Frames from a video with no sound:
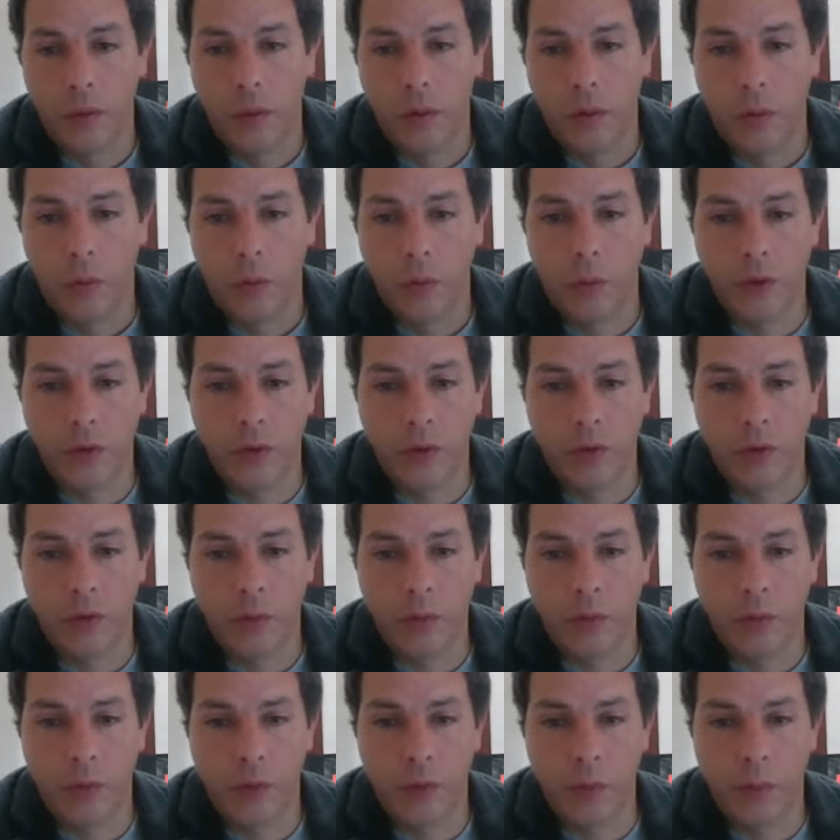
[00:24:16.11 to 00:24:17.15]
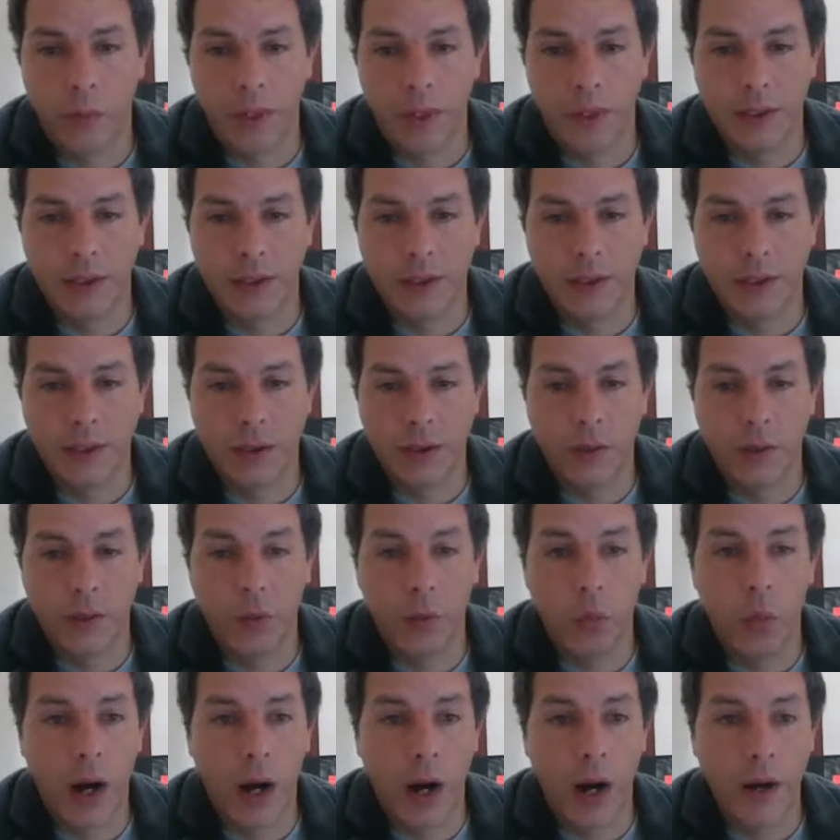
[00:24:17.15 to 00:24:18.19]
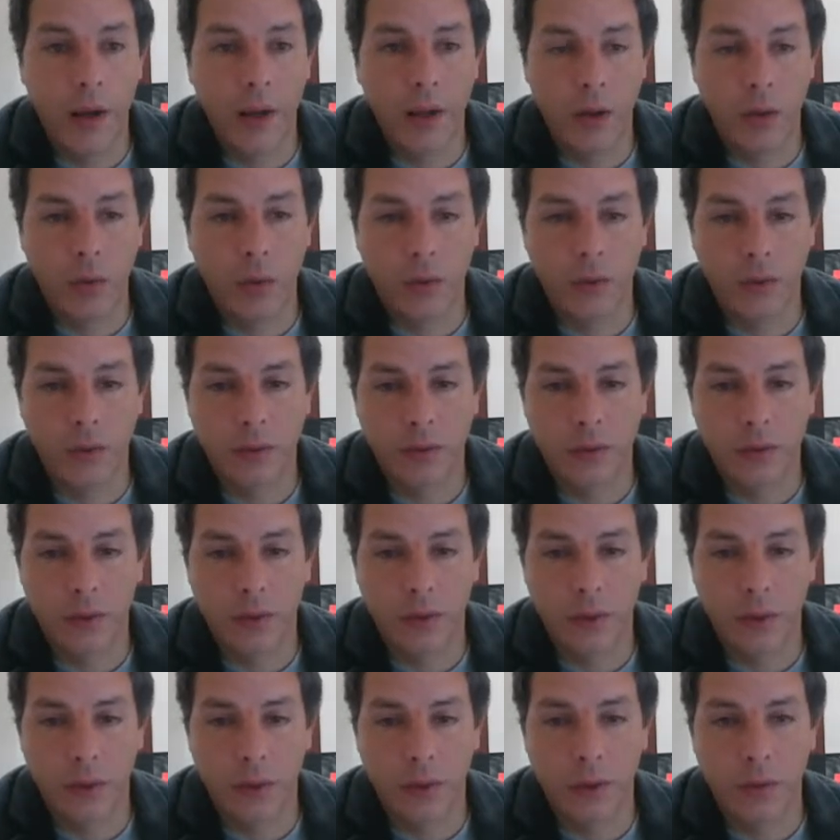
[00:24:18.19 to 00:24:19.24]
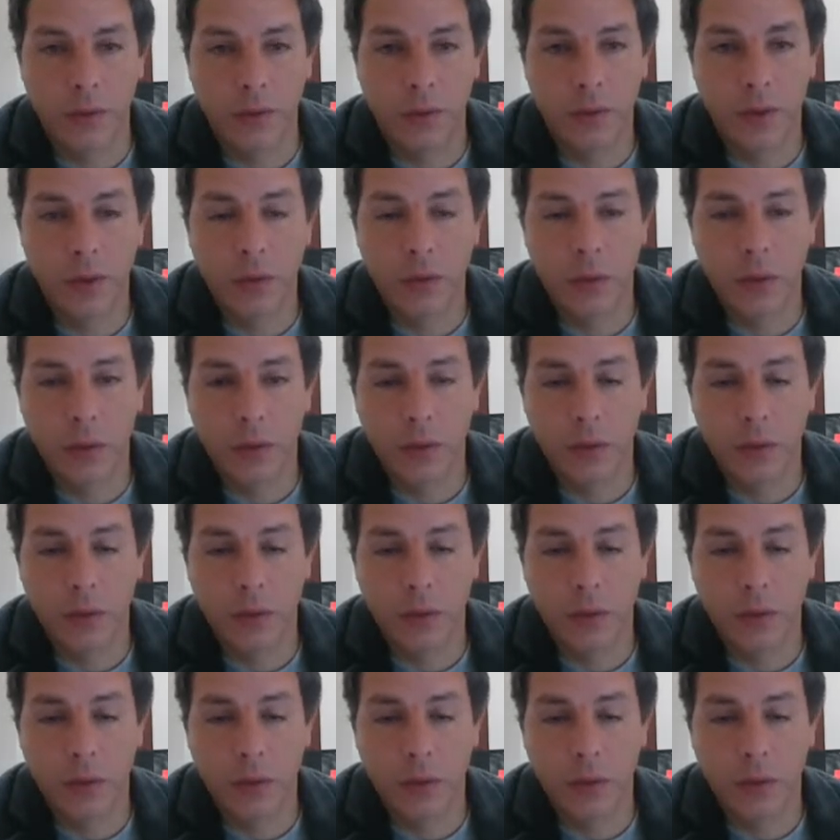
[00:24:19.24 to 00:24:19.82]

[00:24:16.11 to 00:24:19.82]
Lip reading: So what's the probability of y equals